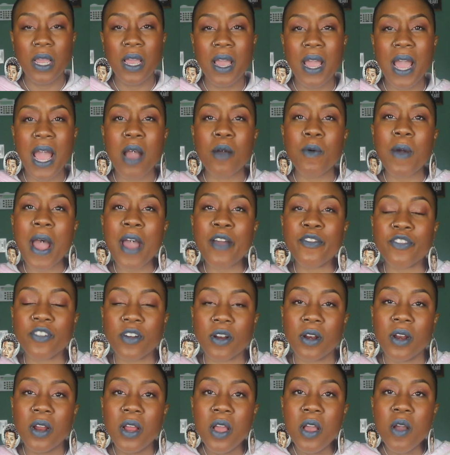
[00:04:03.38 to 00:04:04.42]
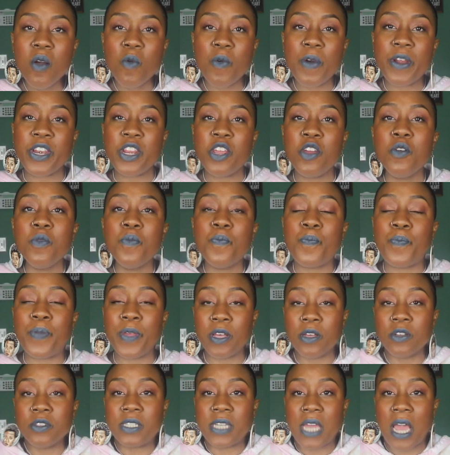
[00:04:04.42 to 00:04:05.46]
However, when you
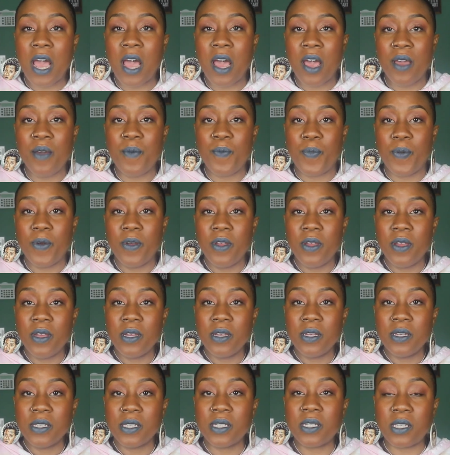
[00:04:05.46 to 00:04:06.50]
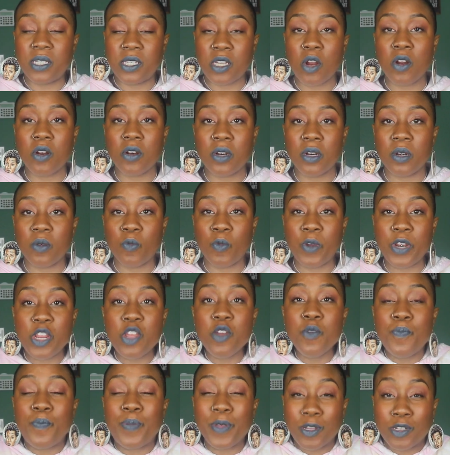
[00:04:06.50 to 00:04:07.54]
build up when
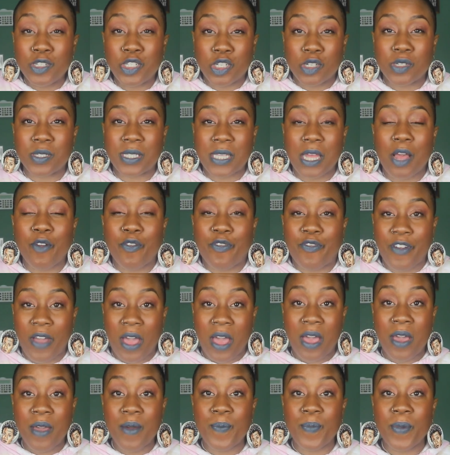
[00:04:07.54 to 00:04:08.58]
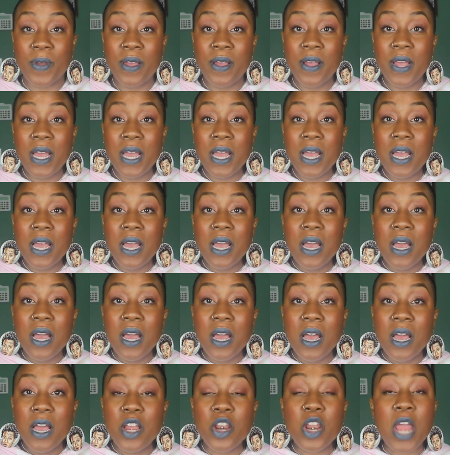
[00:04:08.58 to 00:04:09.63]
you build yourself up,
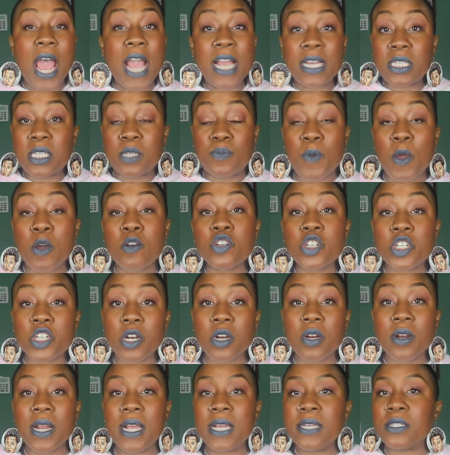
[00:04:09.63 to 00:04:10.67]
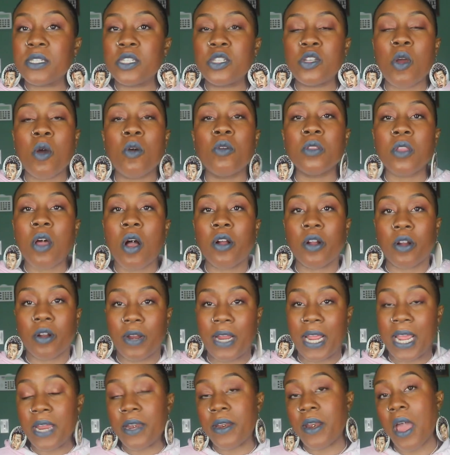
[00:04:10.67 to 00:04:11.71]
exposure is no longer
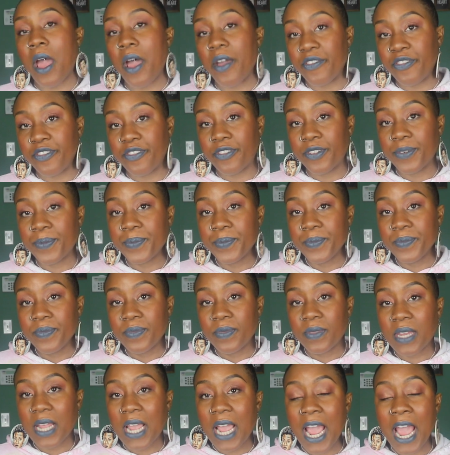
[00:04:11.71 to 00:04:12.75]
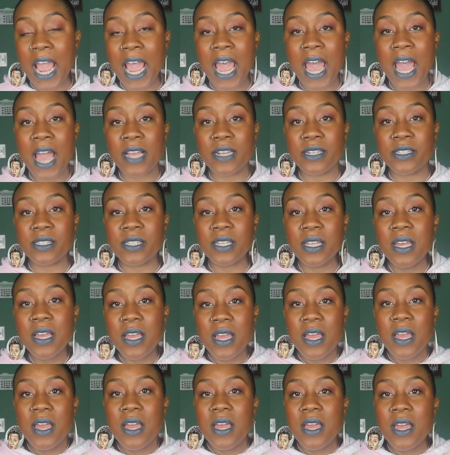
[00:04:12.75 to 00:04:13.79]
enough. And
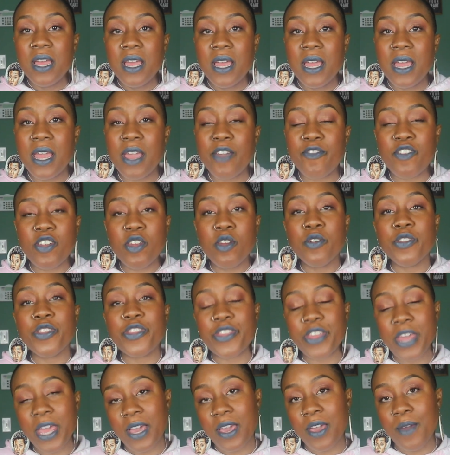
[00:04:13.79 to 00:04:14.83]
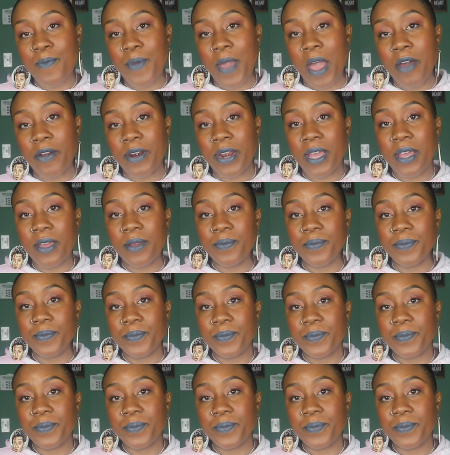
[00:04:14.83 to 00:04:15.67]
if you think about it,